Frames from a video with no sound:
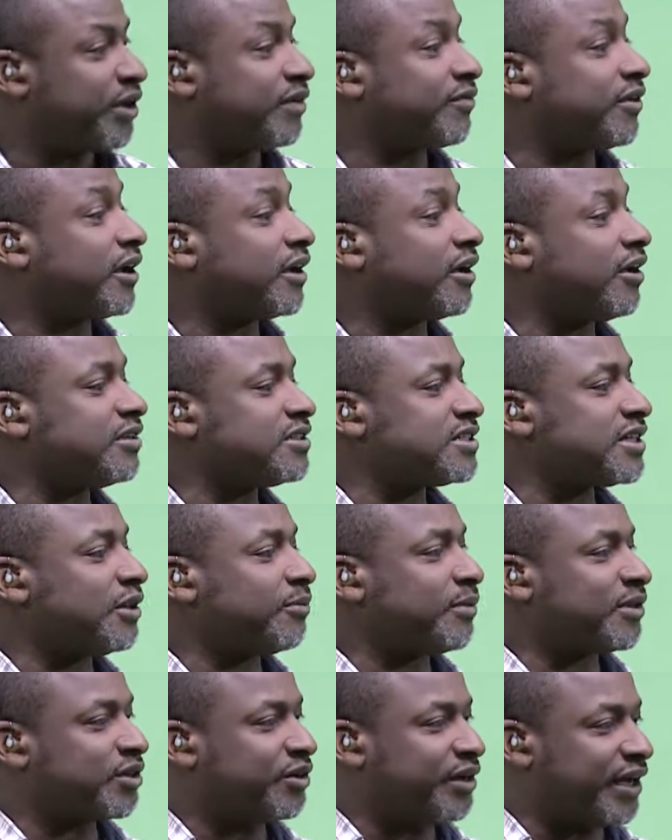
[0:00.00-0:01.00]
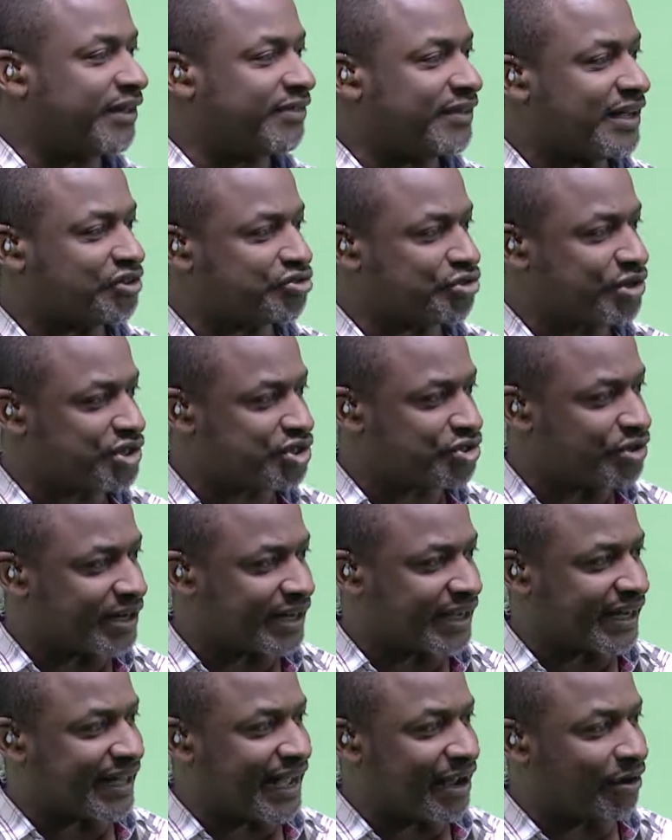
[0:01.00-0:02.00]
Reva. Can't tell whether you're in that dress trying
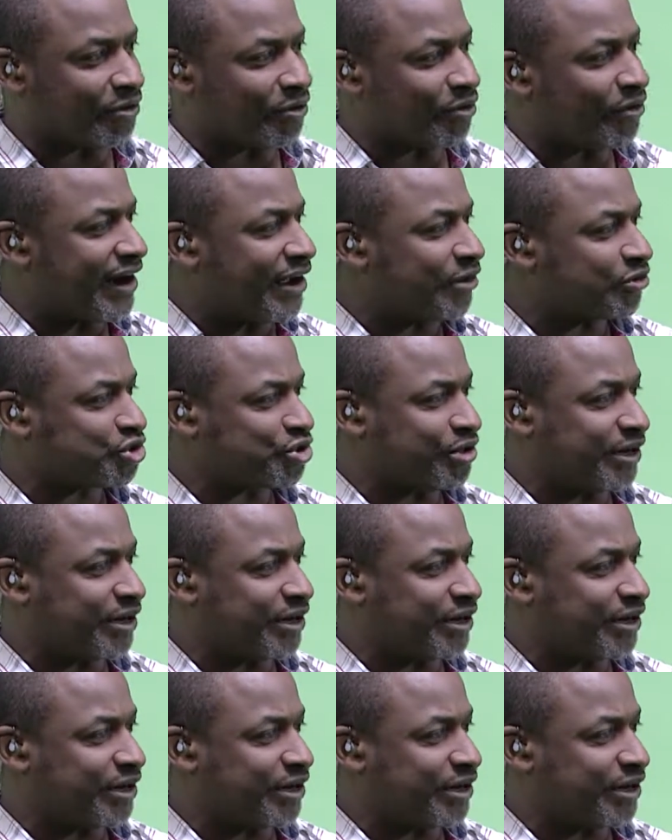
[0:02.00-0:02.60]
to get out or out